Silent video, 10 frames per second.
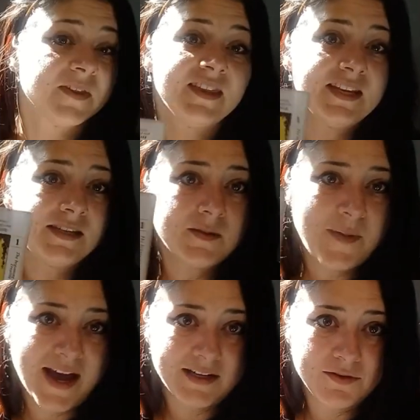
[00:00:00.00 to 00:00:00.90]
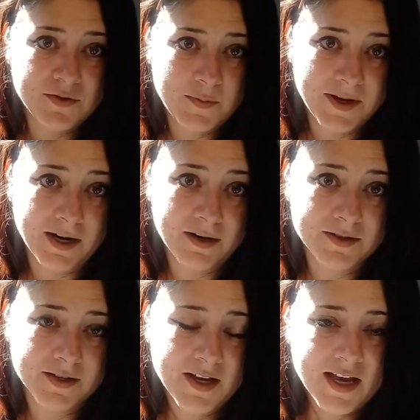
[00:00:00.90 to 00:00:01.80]
This is bad news
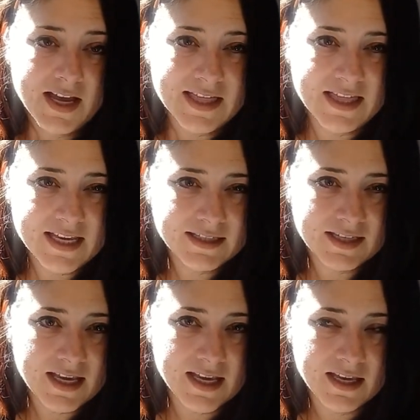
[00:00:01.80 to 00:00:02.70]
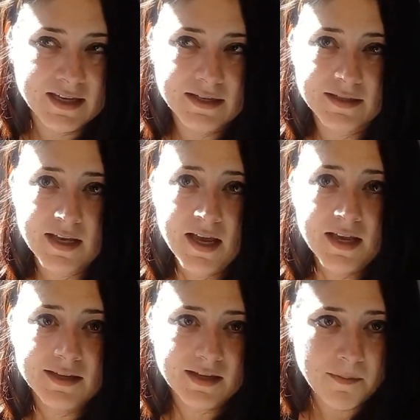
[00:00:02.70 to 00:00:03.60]
bears. This is
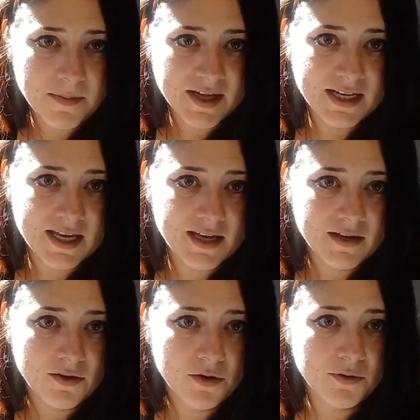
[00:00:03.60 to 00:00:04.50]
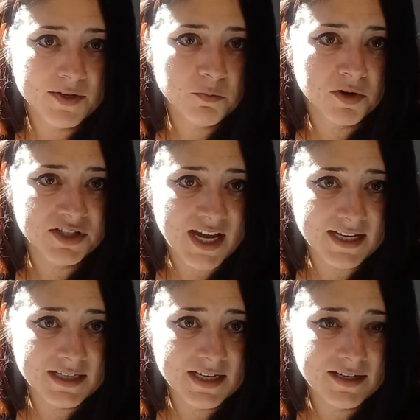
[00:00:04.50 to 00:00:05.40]
somebody who is
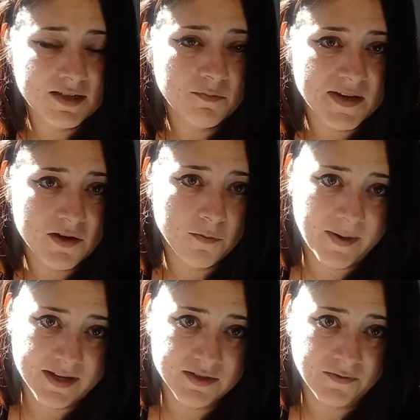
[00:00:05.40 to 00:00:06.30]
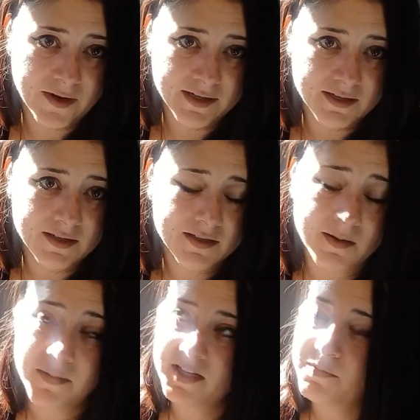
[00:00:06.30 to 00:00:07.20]
pretending to be your best friend,
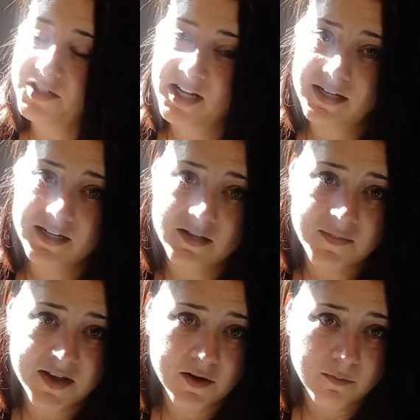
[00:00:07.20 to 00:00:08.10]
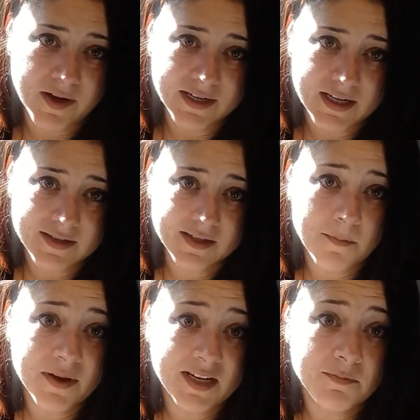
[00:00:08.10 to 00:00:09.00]
somebody pretending to be your buddy, somebody